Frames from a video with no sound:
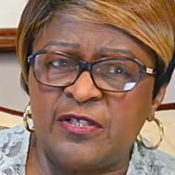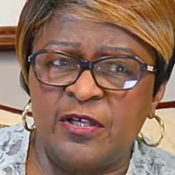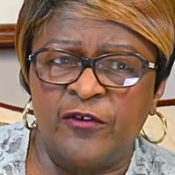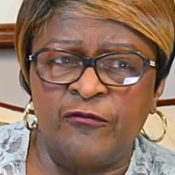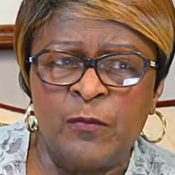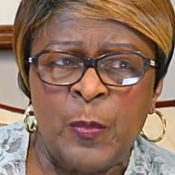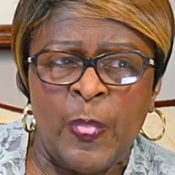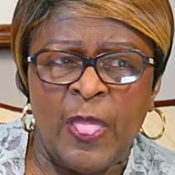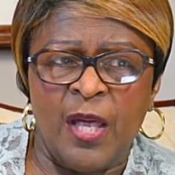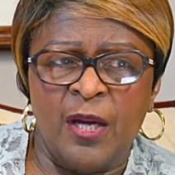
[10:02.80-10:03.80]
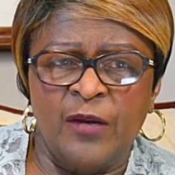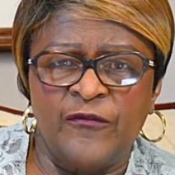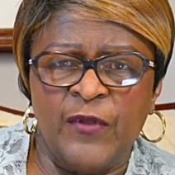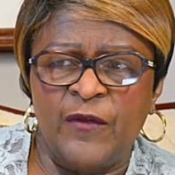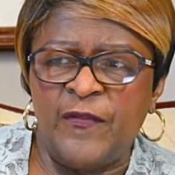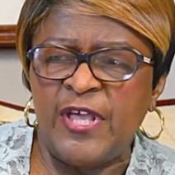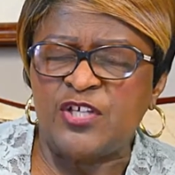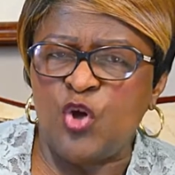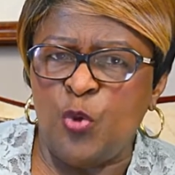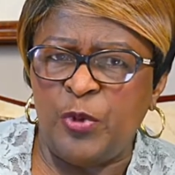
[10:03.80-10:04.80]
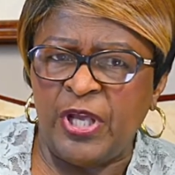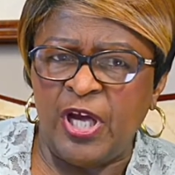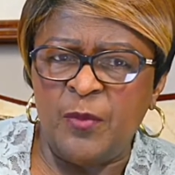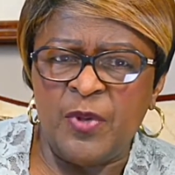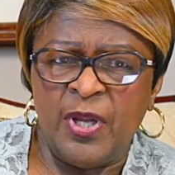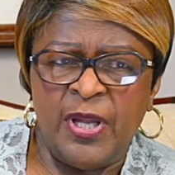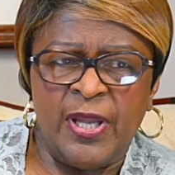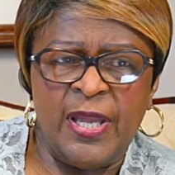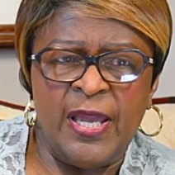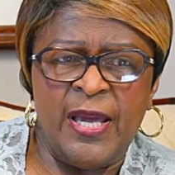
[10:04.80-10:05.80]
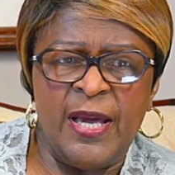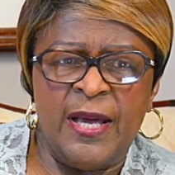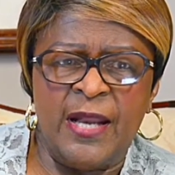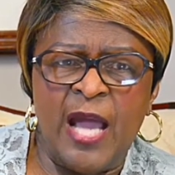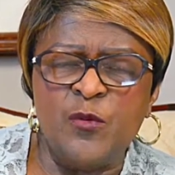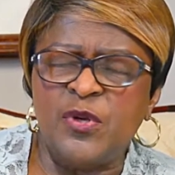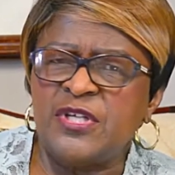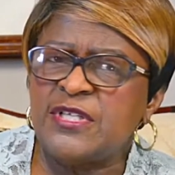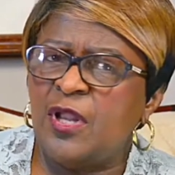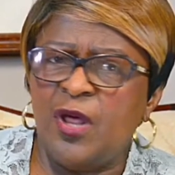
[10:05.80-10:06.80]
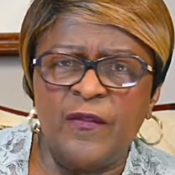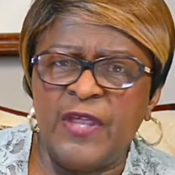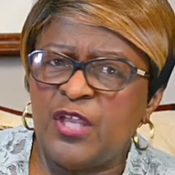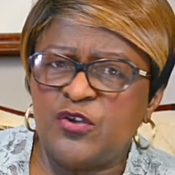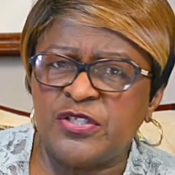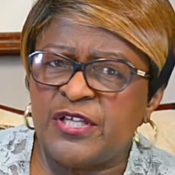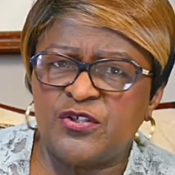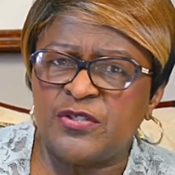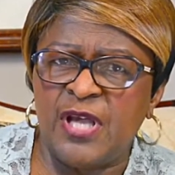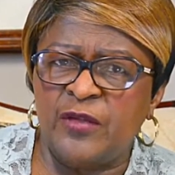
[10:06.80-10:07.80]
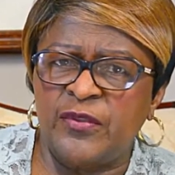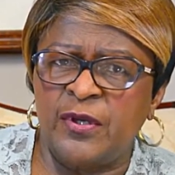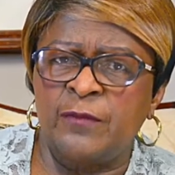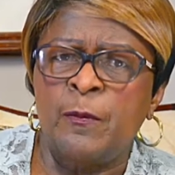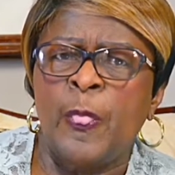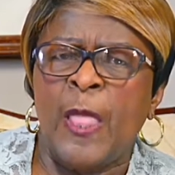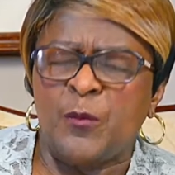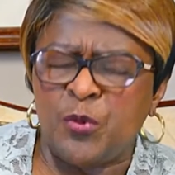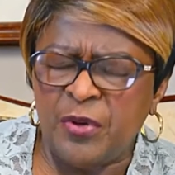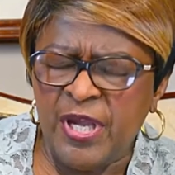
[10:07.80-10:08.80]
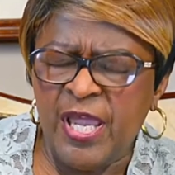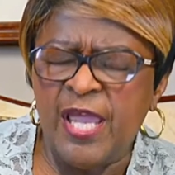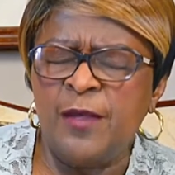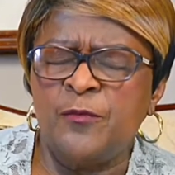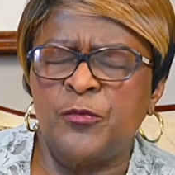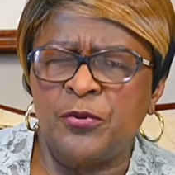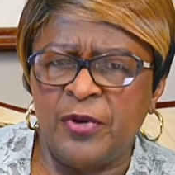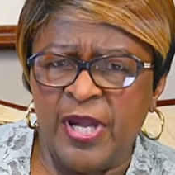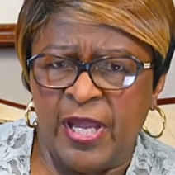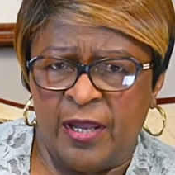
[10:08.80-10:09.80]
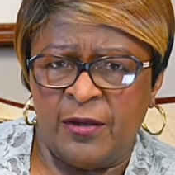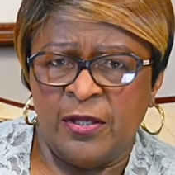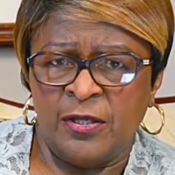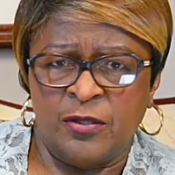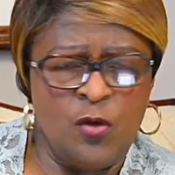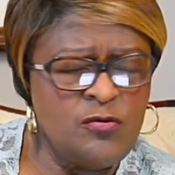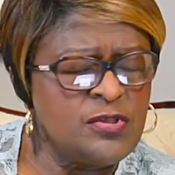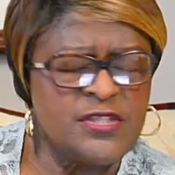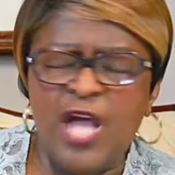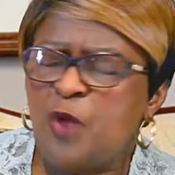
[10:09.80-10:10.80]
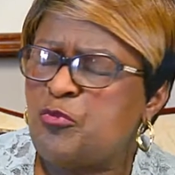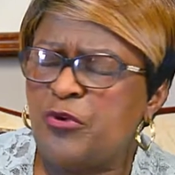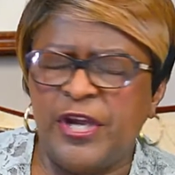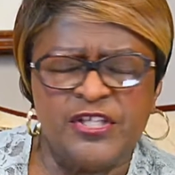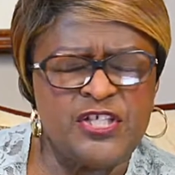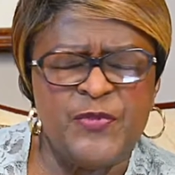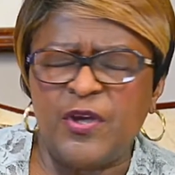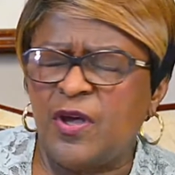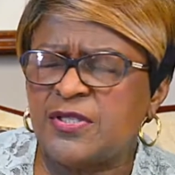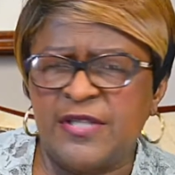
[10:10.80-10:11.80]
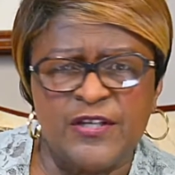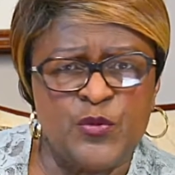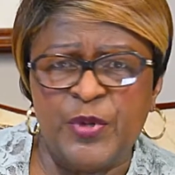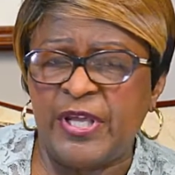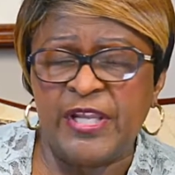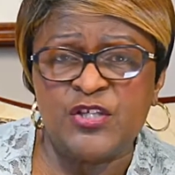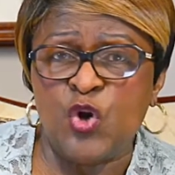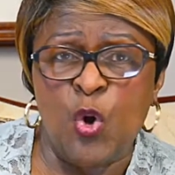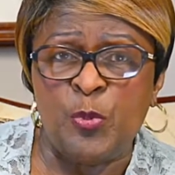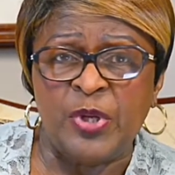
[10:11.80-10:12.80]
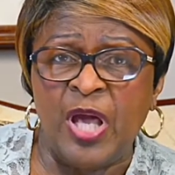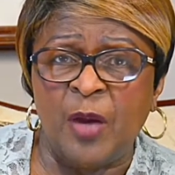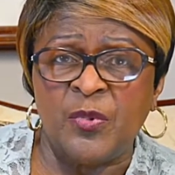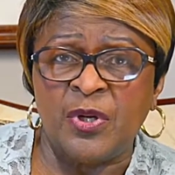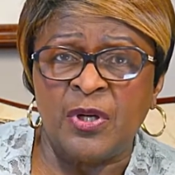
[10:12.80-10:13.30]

of things opening up. And I want to tell all the intercessors out there, pray, pray. Don't stop praying just because things are beginning to open up.